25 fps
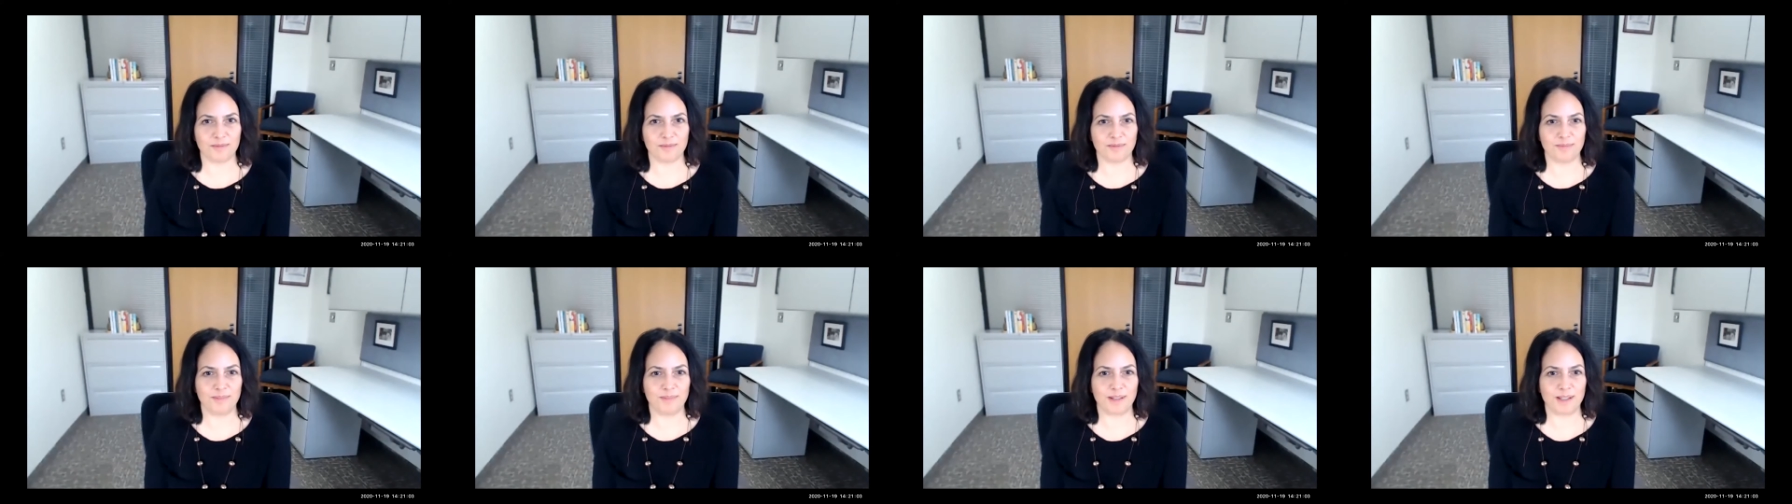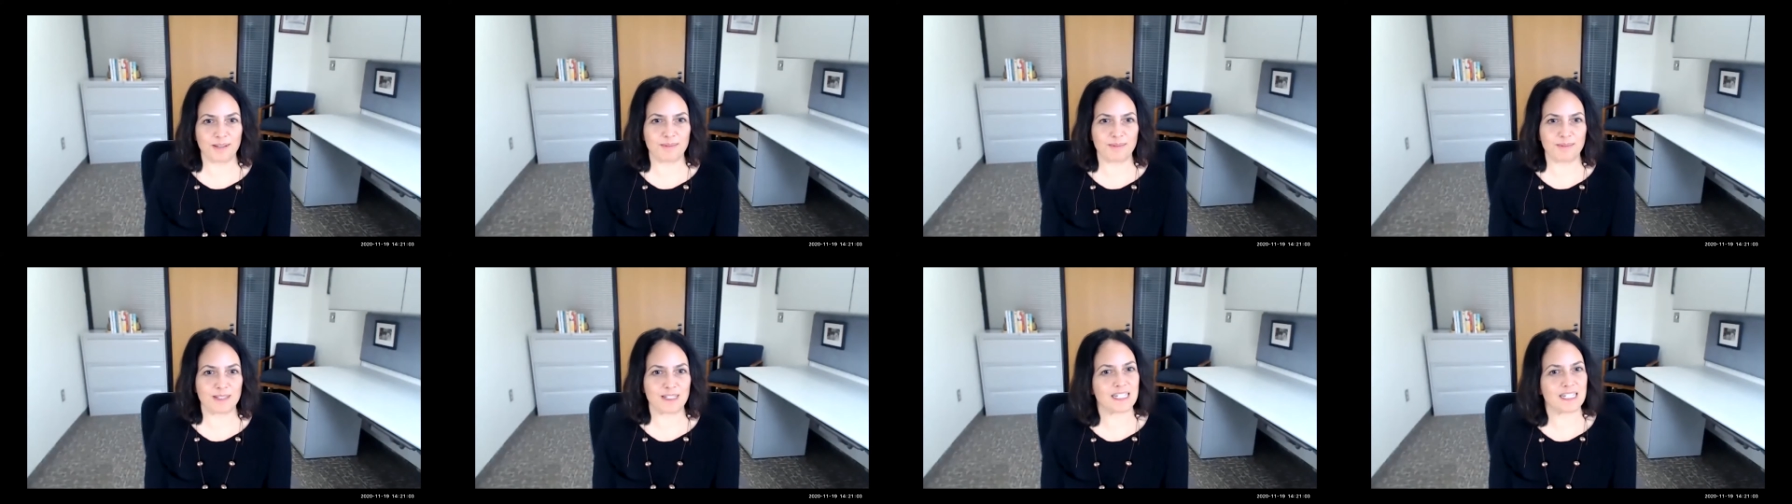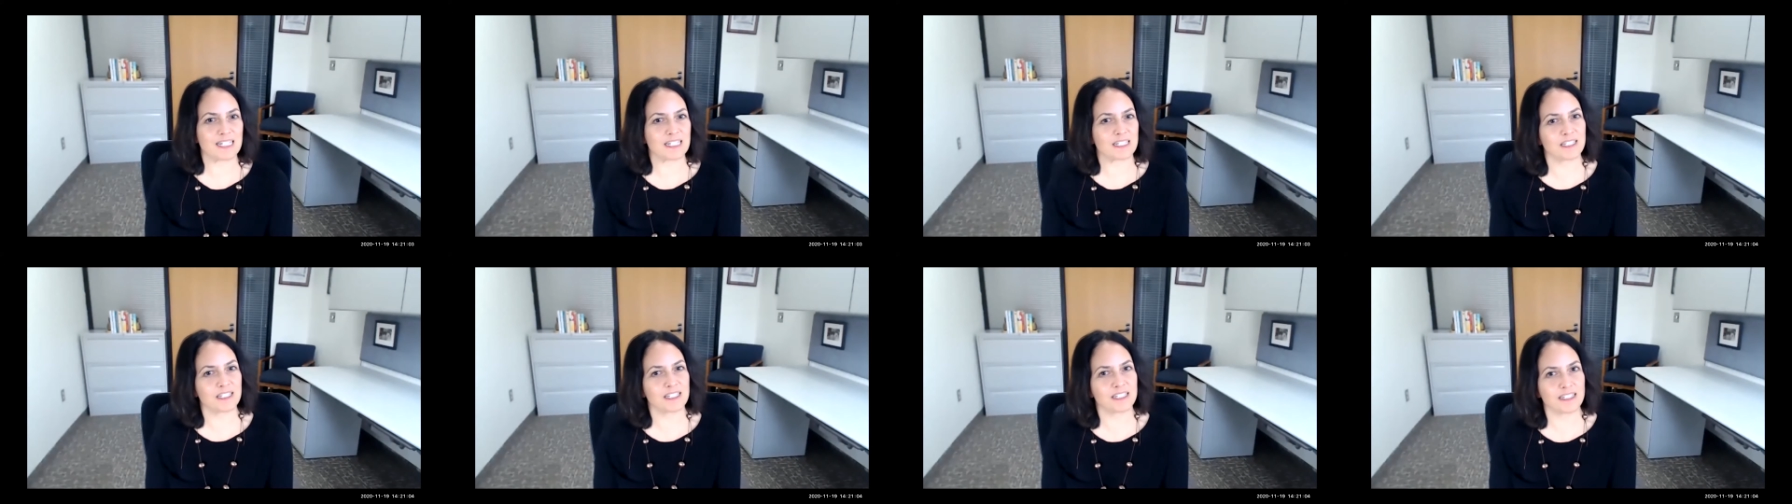maybe
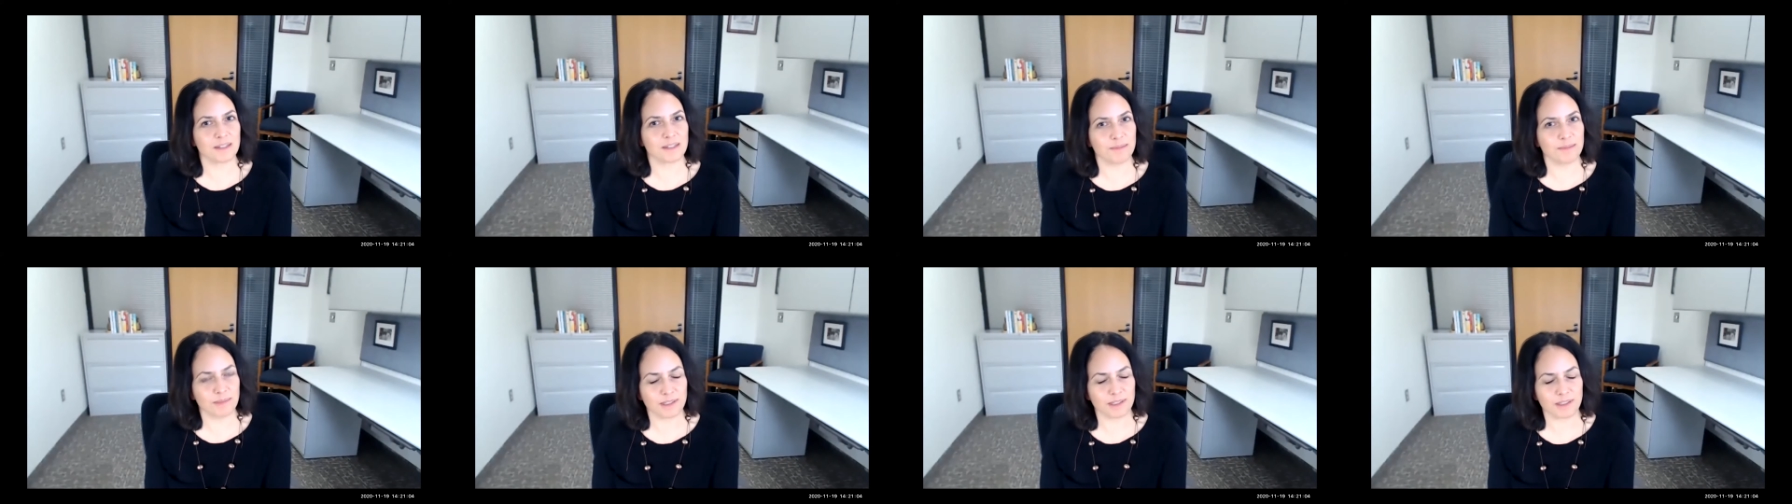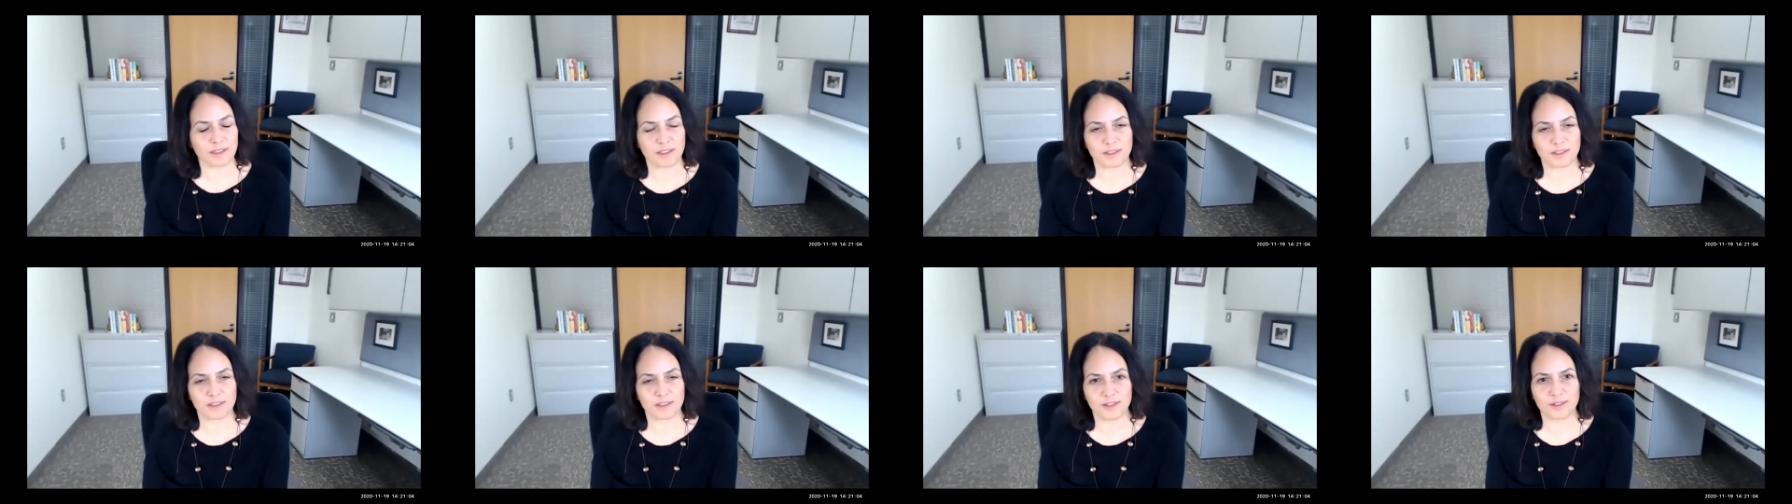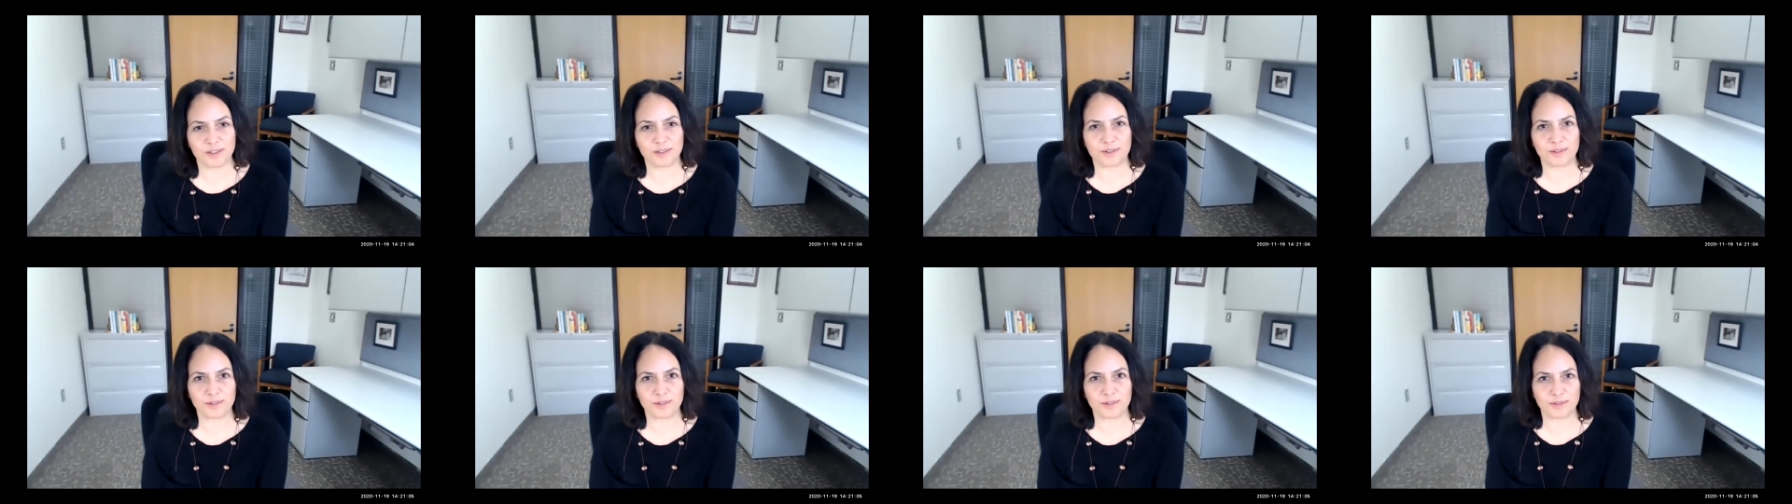dissimilar
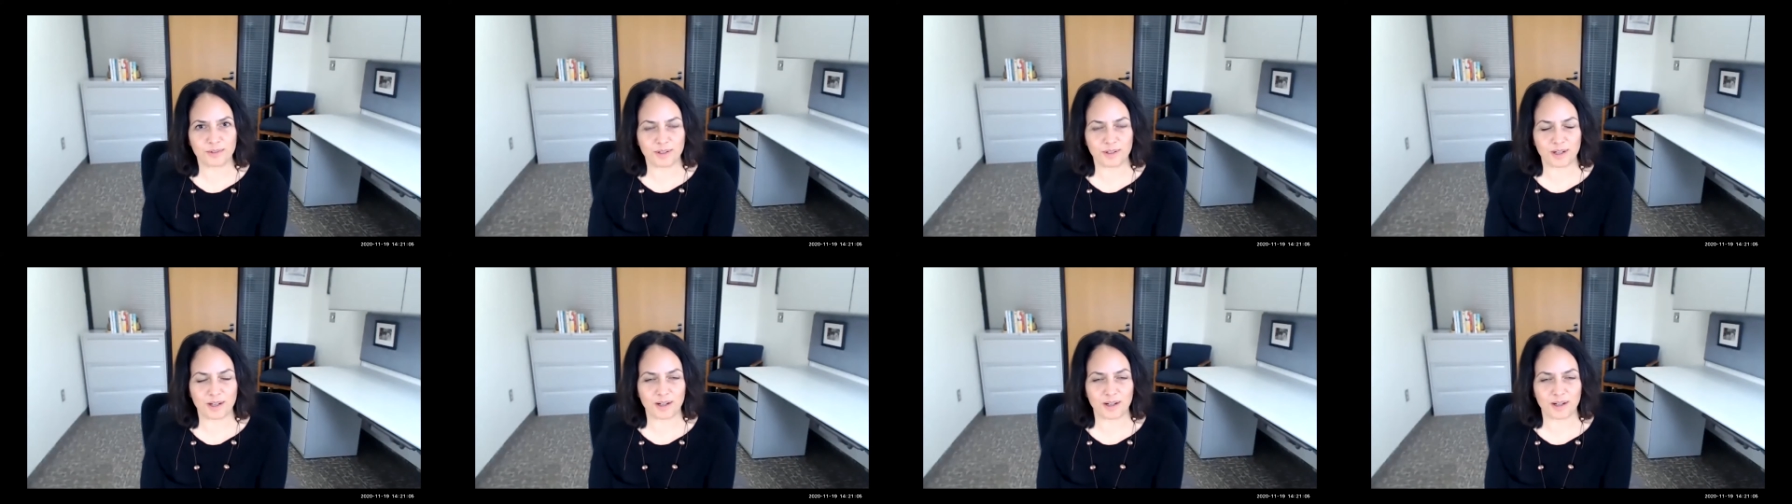to